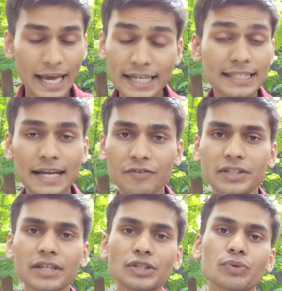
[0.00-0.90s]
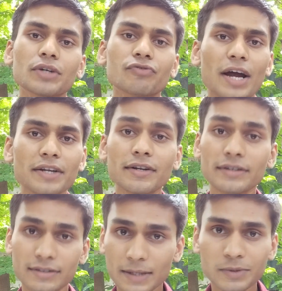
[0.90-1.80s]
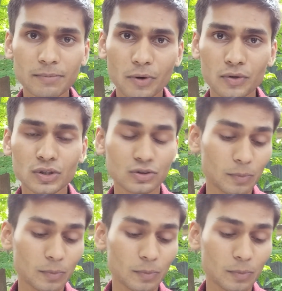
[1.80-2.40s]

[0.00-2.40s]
each and everything you can find in the description box,